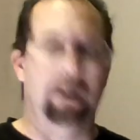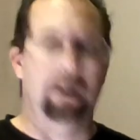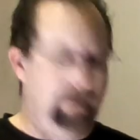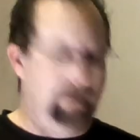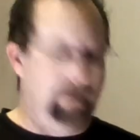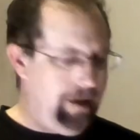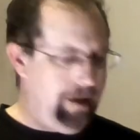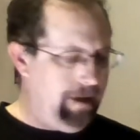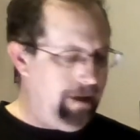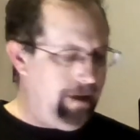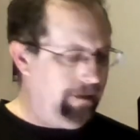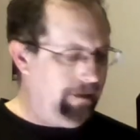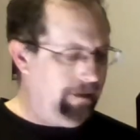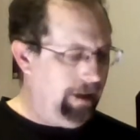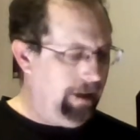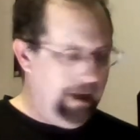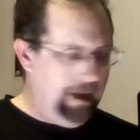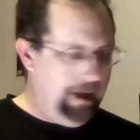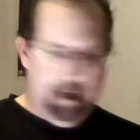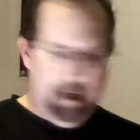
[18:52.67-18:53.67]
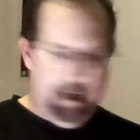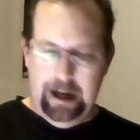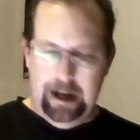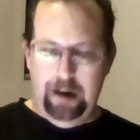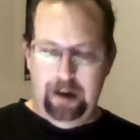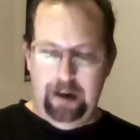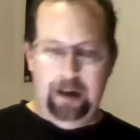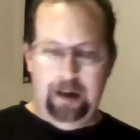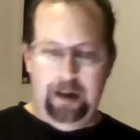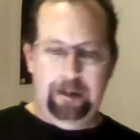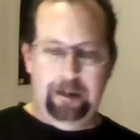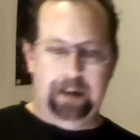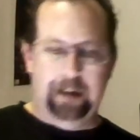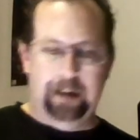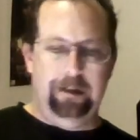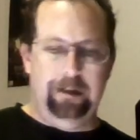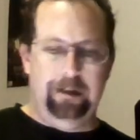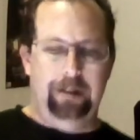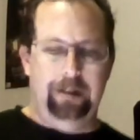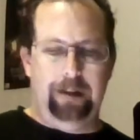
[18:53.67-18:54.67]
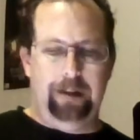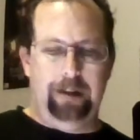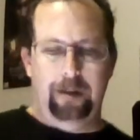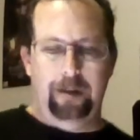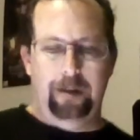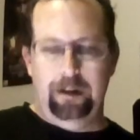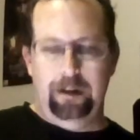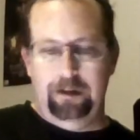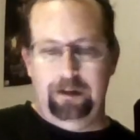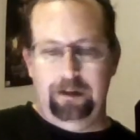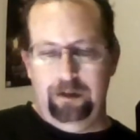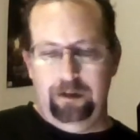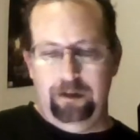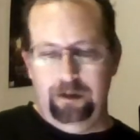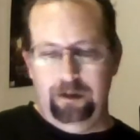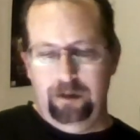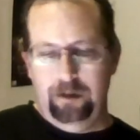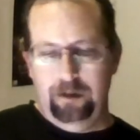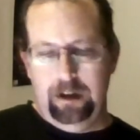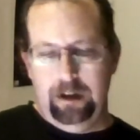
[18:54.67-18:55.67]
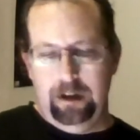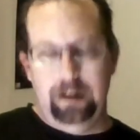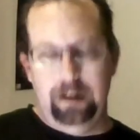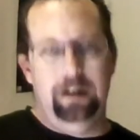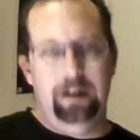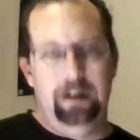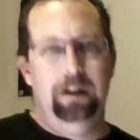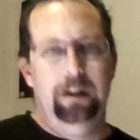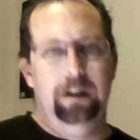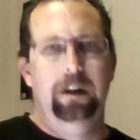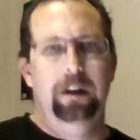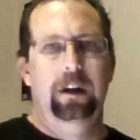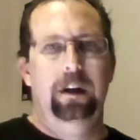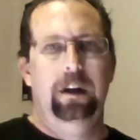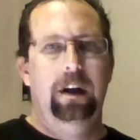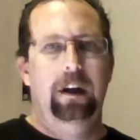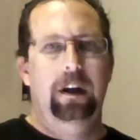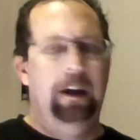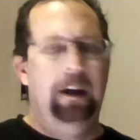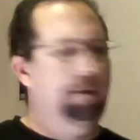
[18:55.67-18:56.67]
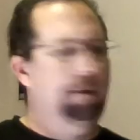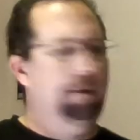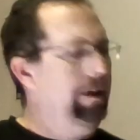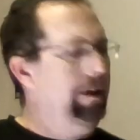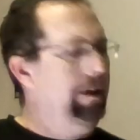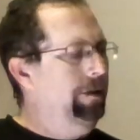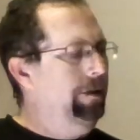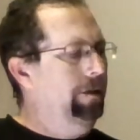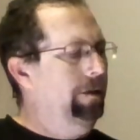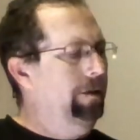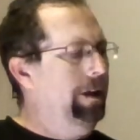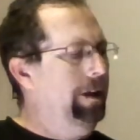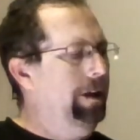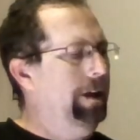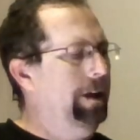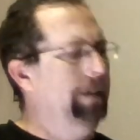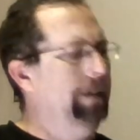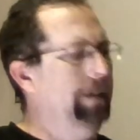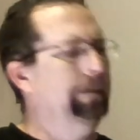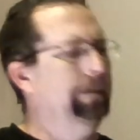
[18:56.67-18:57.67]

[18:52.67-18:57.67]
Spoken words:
Well, I don't know how big is this. I want to do a.